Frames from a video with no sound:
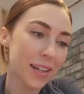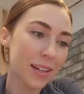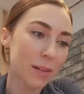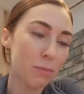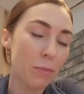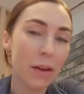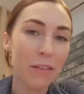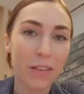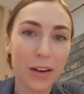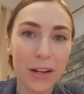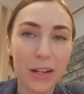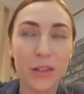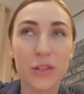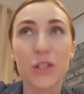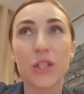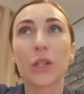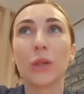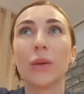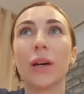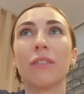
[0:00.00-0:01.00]
My radio
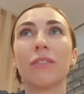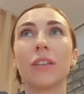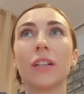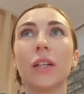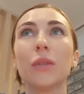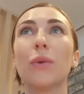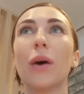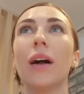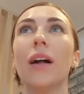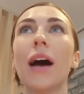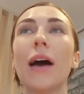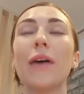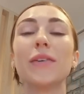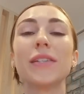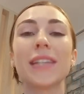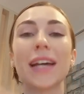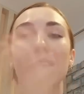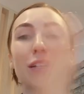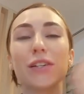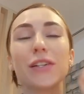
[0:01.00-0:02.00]
show went really well. I was
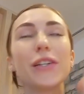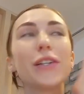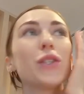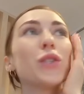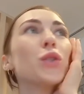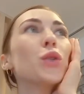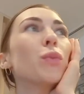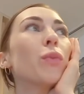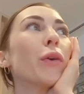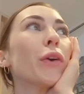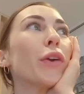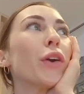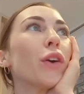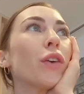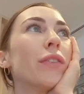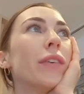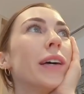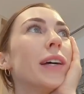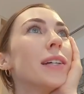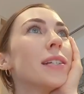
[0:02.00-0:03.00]
actually super
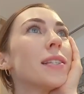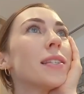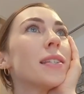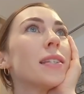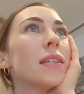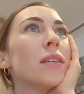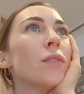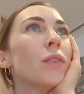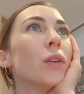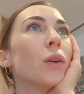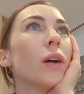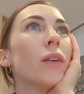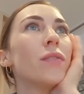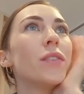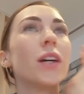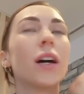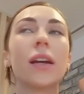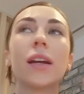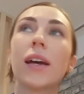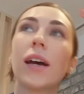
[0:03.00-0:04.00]
nervous, even though I've
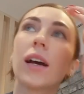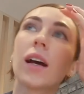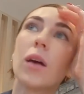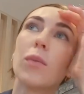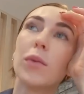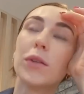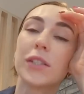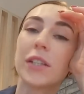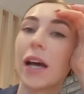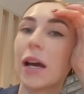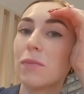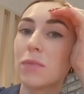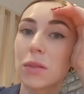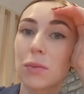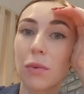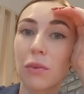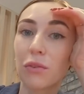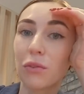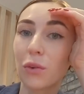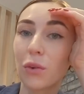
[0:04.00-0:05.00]
done it a couple times
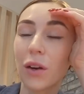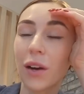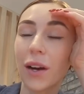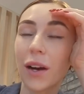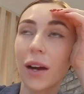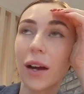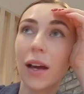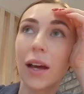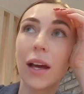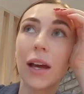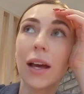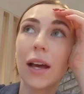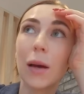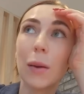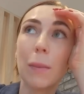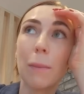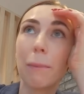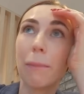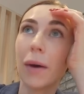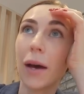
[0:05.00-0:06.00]
before.
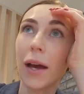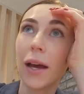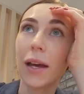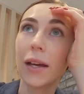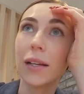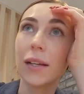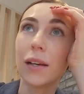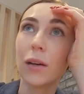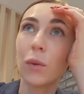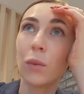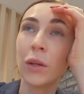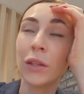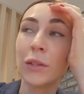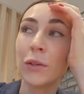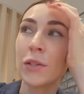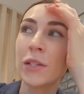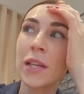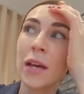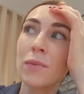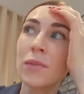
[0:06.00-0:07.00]
But with
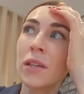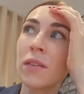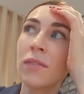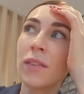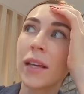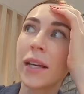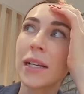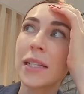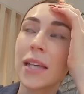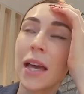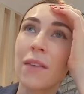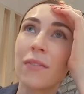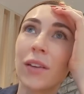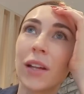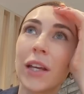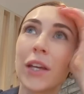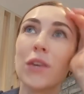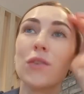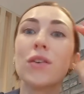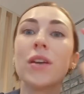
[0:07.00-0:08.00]
those types of things, I feel
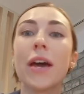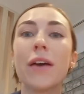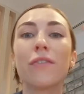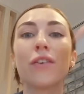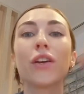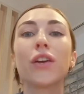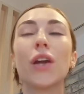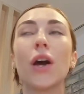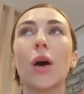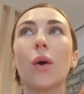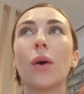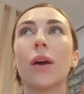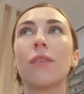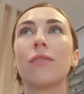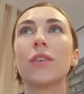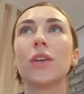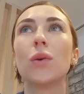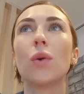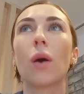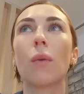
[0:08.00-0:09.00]
like you never know if
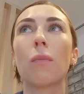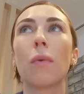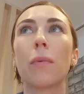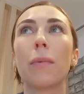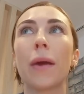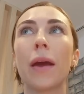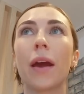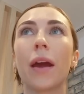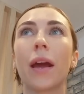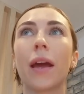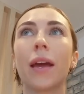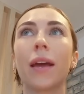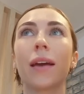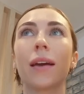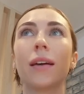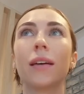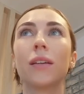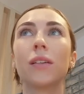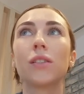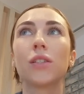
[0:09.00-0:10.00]
you are preparing
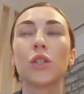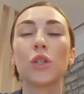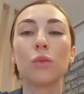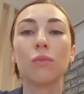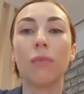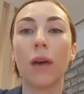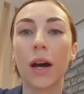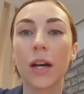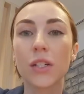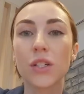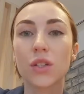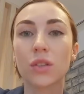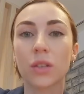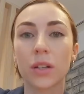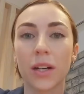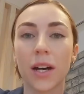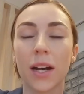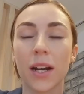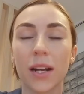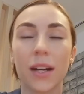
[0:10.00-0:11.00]
too much or
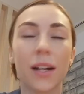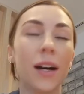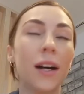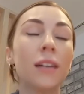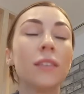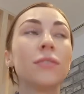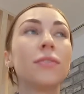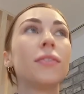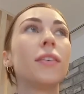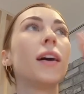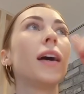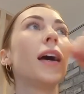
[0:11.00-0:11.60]
not enough.